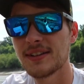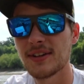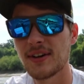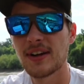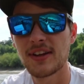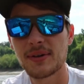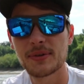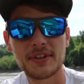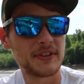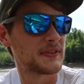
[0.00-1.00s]
So I think
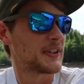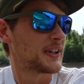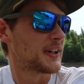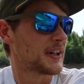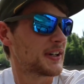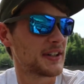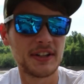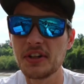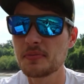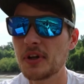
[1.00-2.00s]
we have,
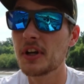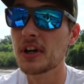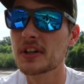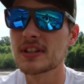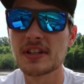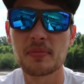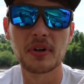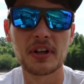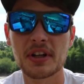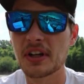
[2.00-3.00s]
it's been years since I
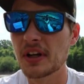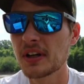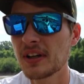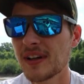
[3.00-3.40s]
put in here,